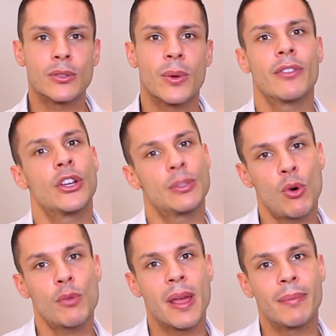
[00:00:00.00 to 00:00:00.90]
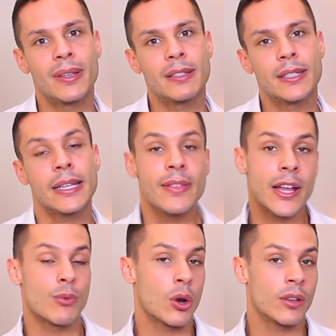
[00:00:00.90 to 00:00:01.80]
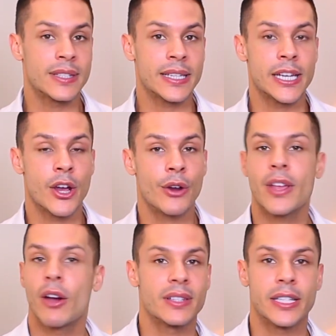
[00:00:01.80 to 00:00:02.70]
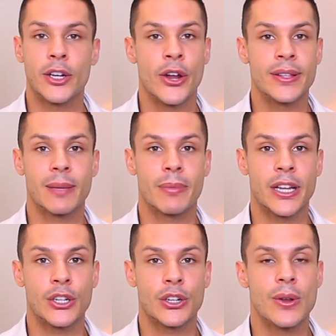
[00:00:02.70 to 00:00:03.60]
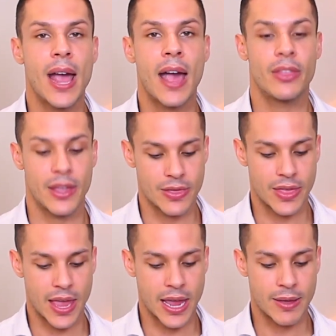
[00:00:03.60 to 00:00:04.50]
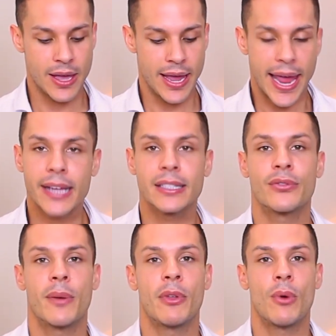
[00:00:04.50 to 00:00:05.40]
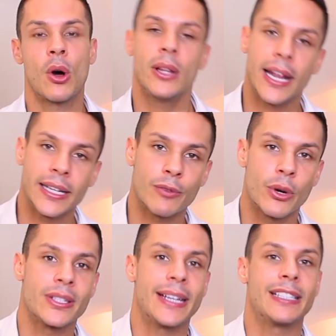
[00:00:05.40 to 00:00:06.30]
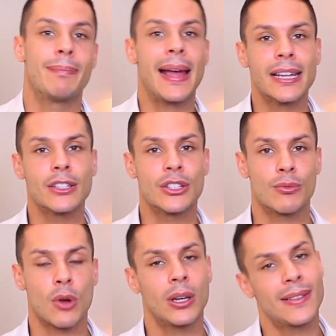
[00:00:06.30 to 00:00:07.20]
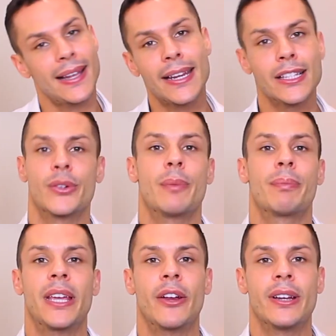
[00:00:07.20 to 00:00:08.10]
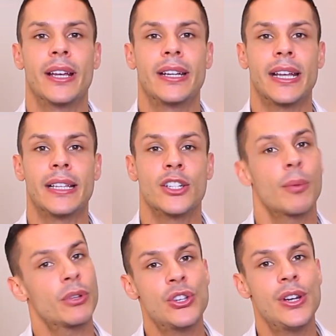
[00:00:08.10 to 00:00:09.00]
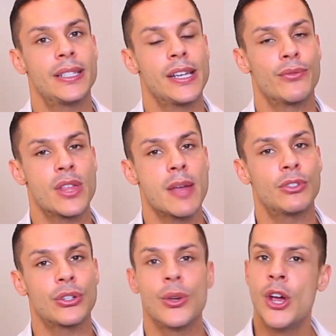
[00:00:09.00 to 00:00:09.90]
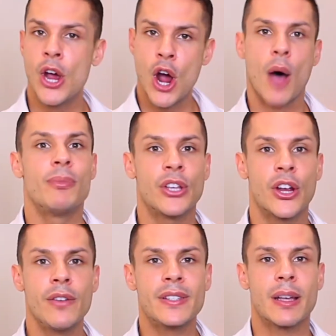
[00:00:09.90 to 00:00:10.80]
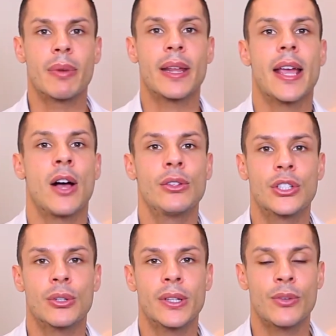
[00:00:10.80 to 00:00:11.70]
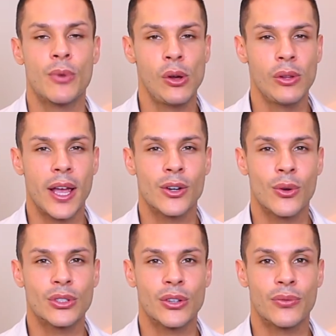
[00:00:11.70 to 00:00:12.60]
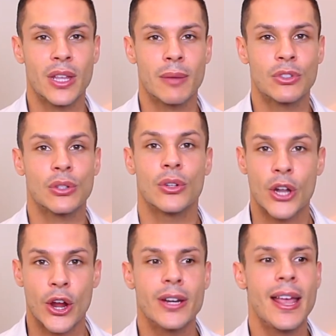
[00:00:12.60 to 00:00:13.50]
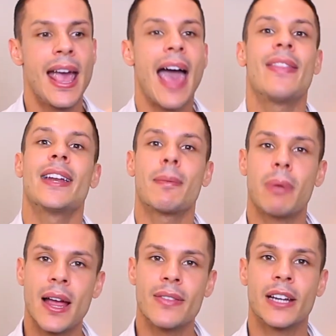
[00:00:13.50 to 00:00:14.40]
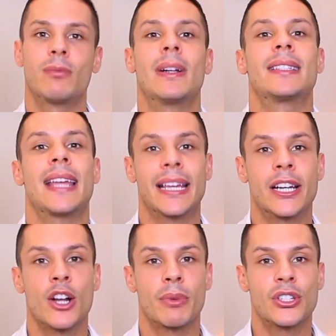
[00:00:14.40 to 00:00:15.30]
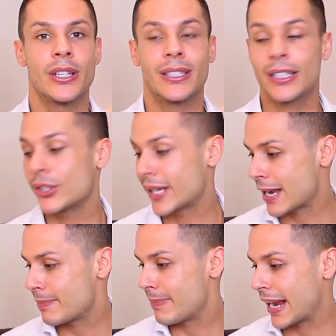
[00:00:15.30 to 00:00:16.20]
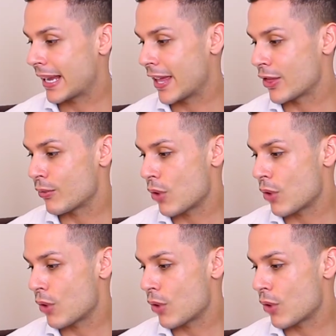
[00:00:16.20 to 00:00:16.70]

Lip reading: one of those board members is in that role of CEO, they obviously learn something new, and then they exit from the role and get rotated back into the role. And that interim period is an opportunity for them to observe somebody else doing the role, and also for them to learn and then apply that once they get an opportunity to get back in the